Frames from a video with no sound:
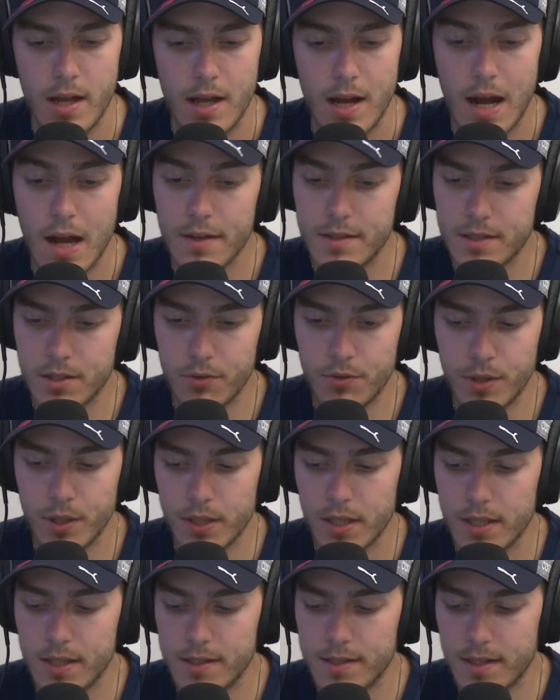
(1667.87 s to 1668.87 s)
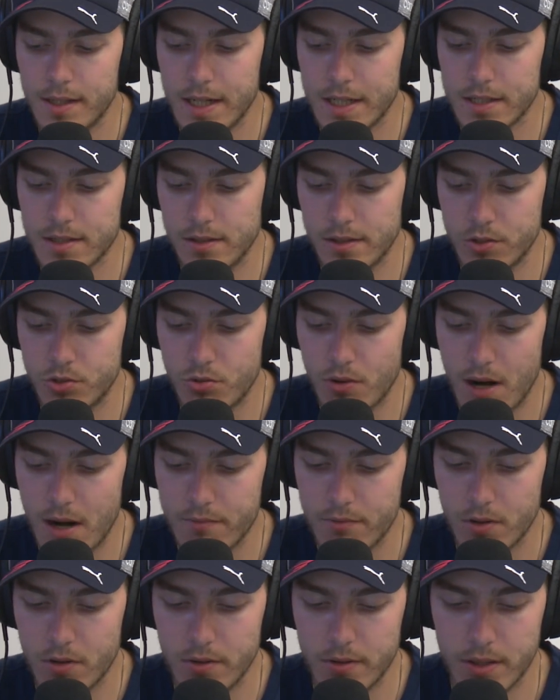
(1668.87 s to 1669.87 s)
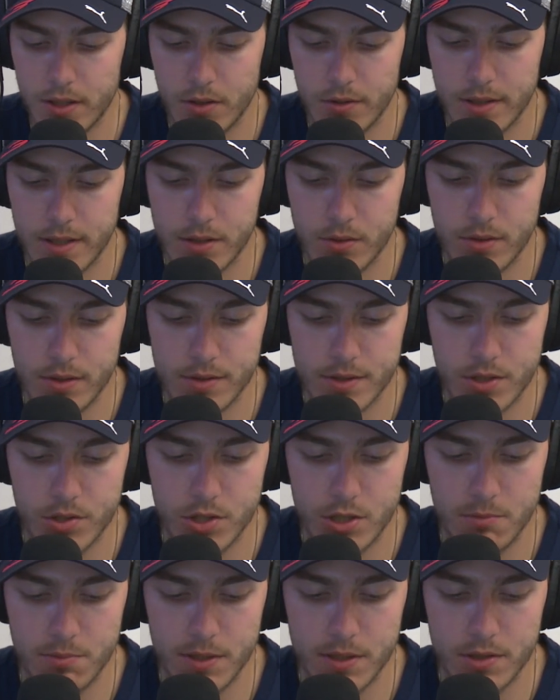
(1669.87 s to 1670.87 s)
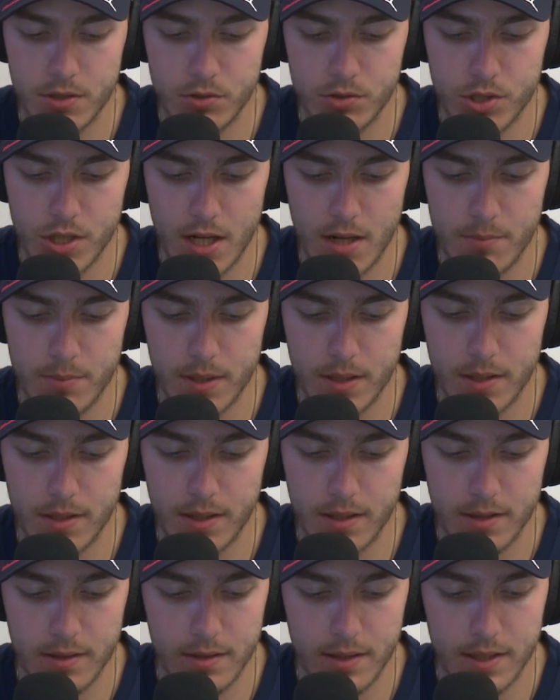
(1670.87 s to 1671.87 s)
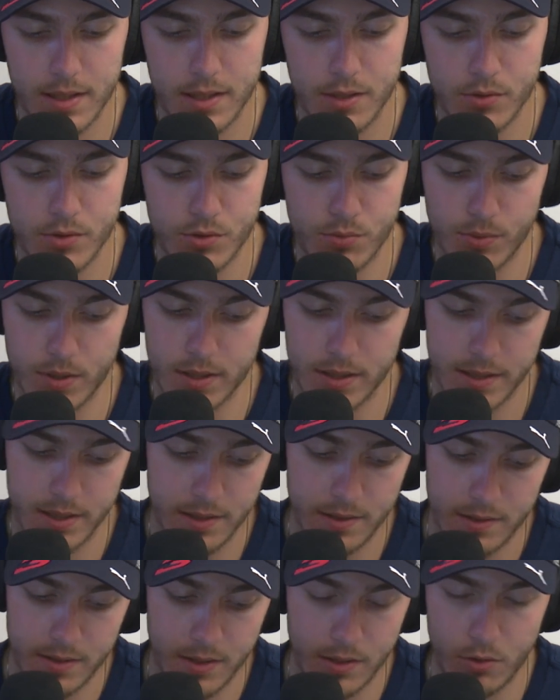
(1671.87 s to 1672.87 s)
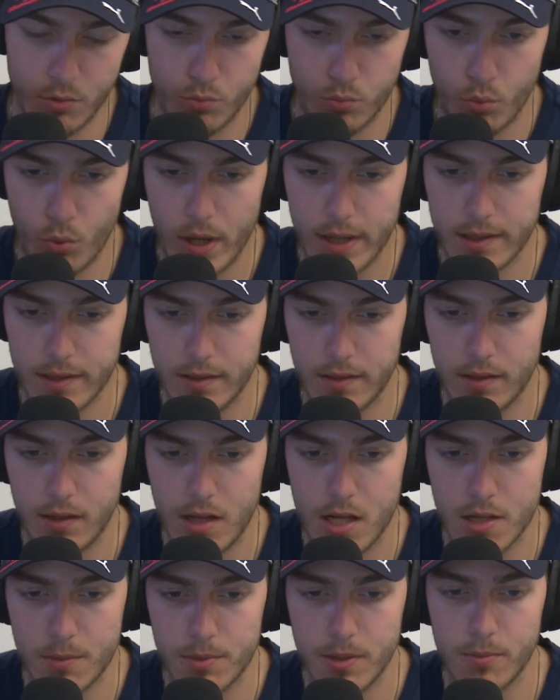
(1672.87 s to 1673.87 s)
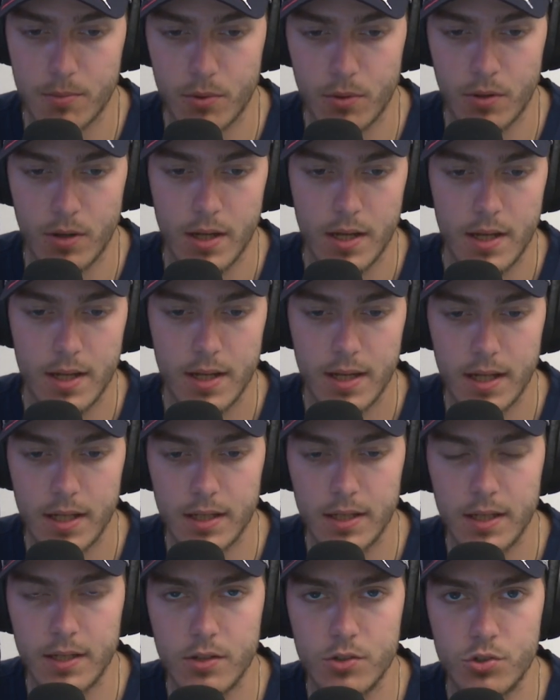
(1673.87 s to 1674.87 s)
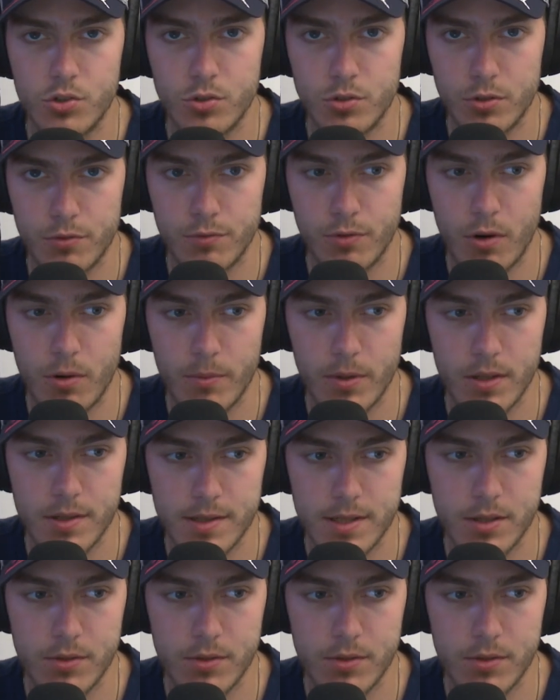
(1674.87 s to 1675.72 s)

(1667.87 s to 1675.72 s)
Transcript: I still think that he's an excellent driver. He's a GP2 champion, and he was really, wrecking a lot of people in the junior formulas.